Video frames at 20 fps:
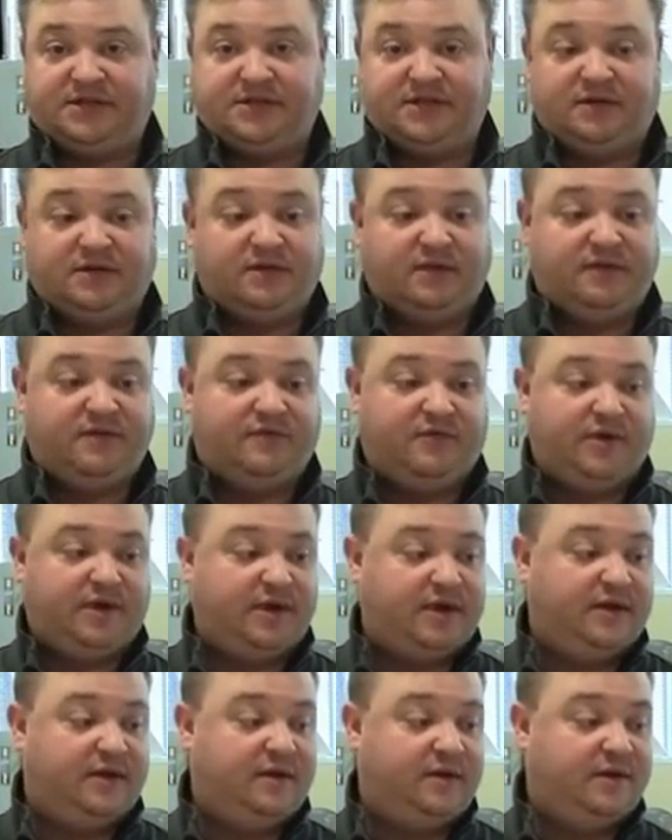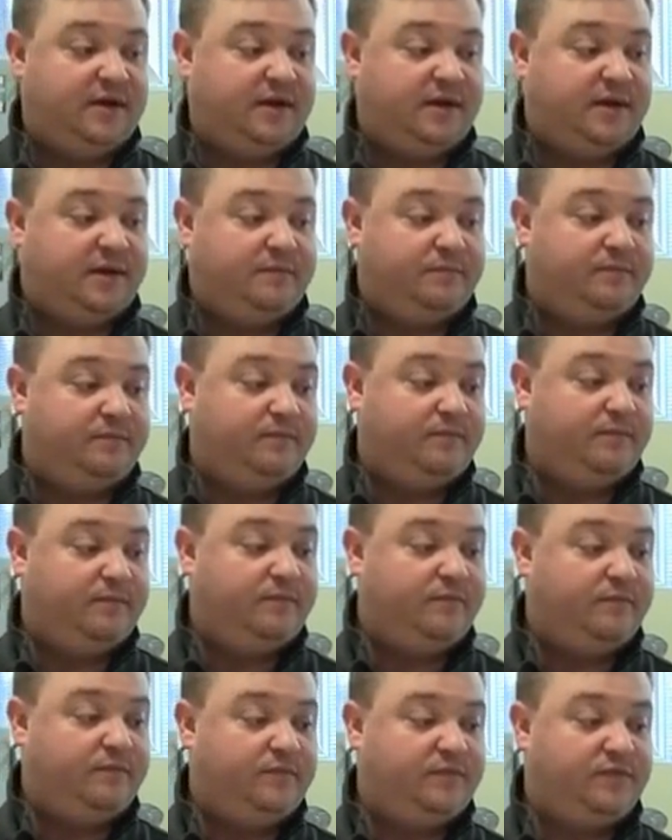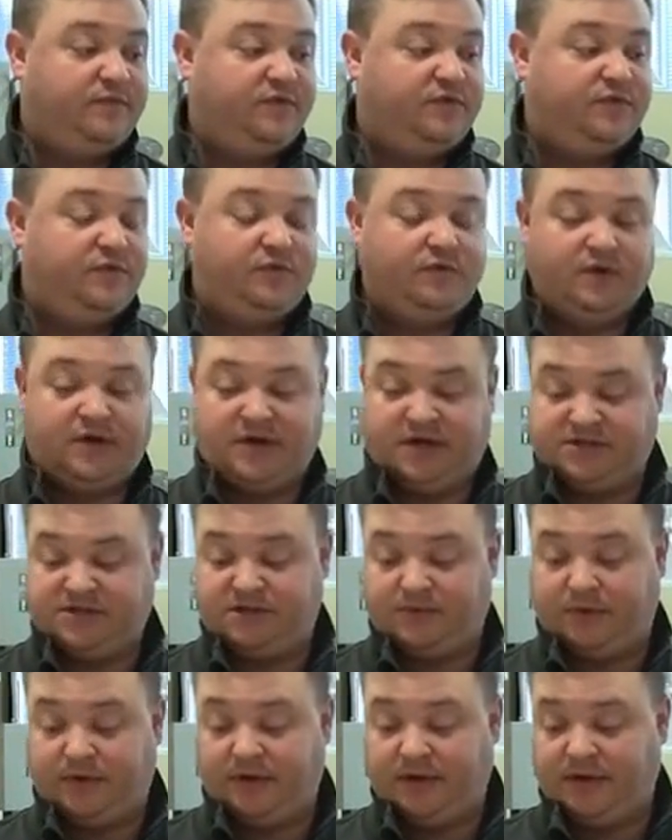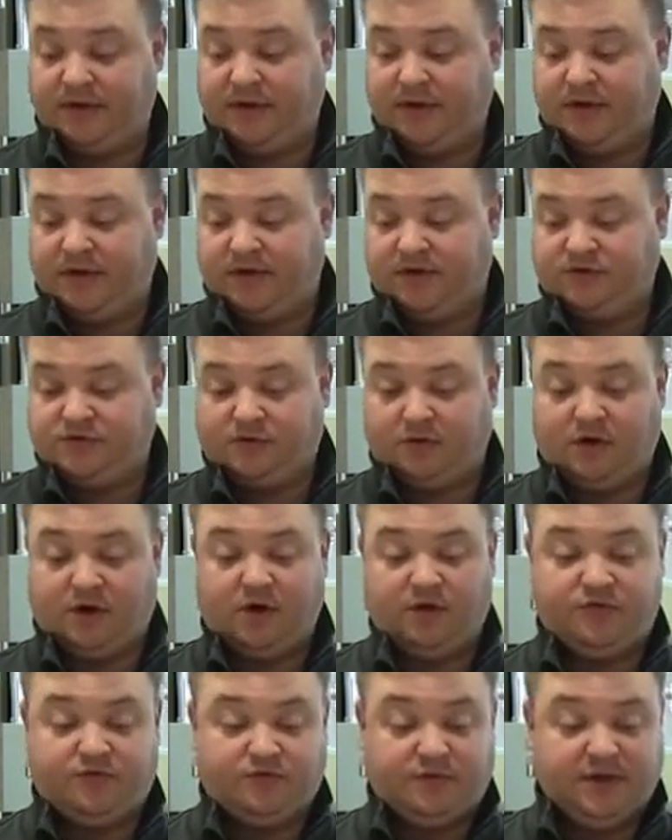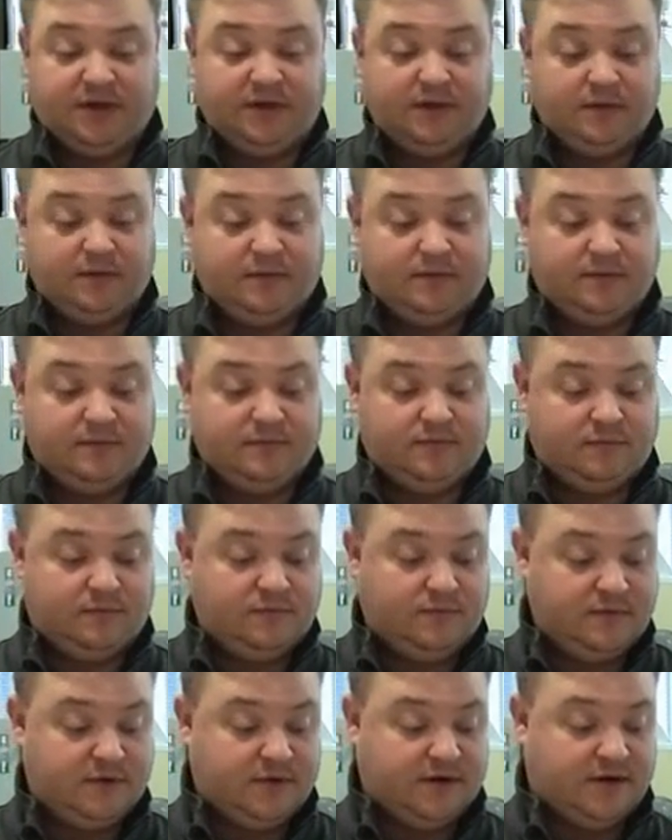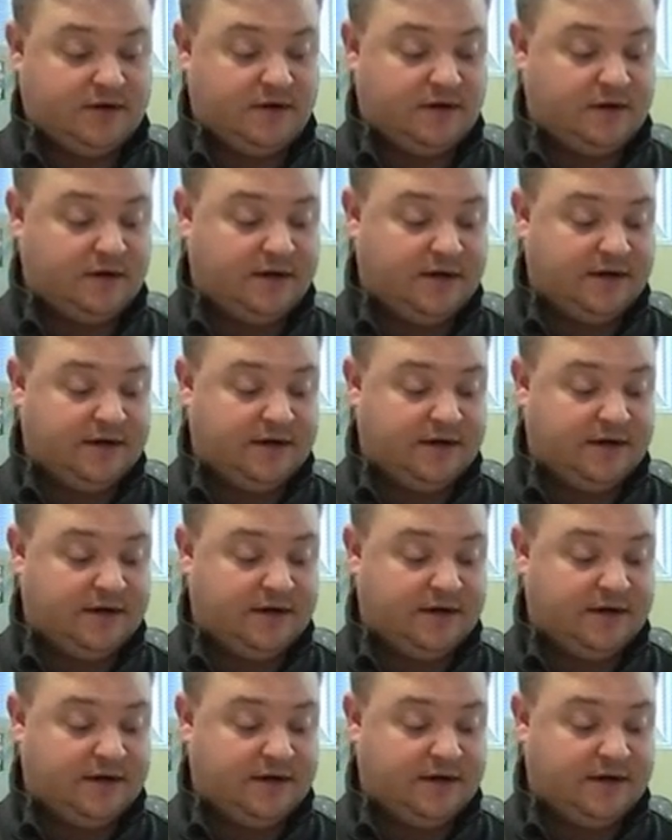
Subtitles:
and delivering it to the customer. So all three are